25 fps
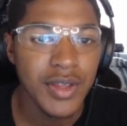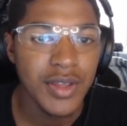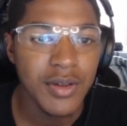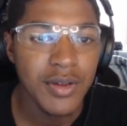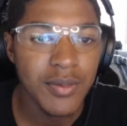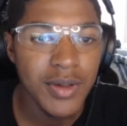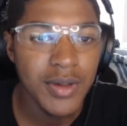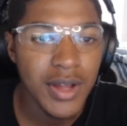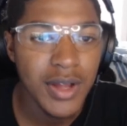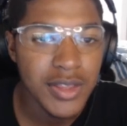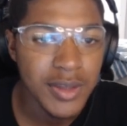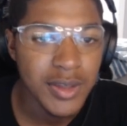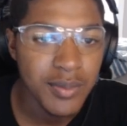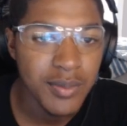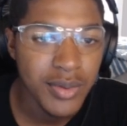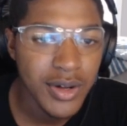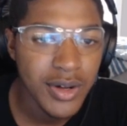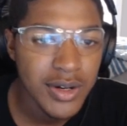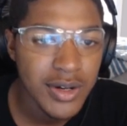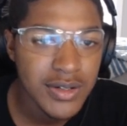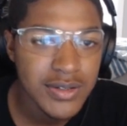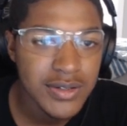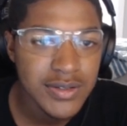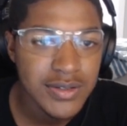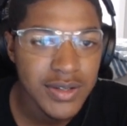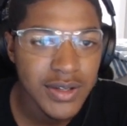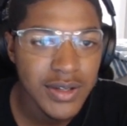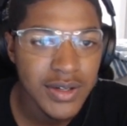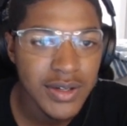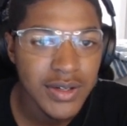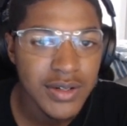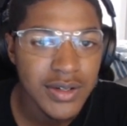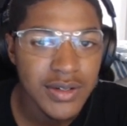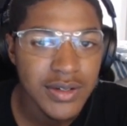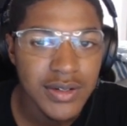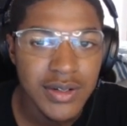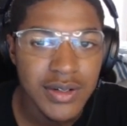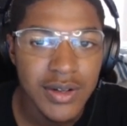We got the
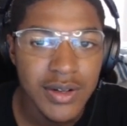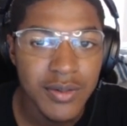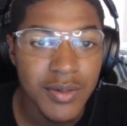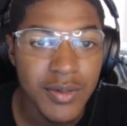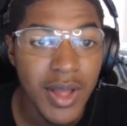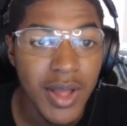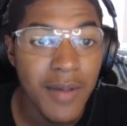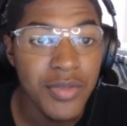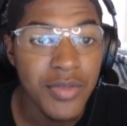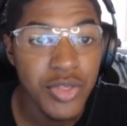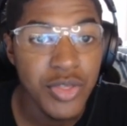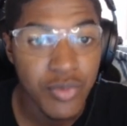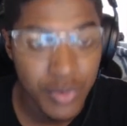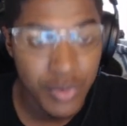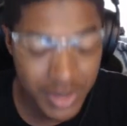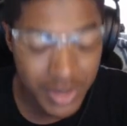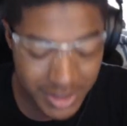parcel. We have three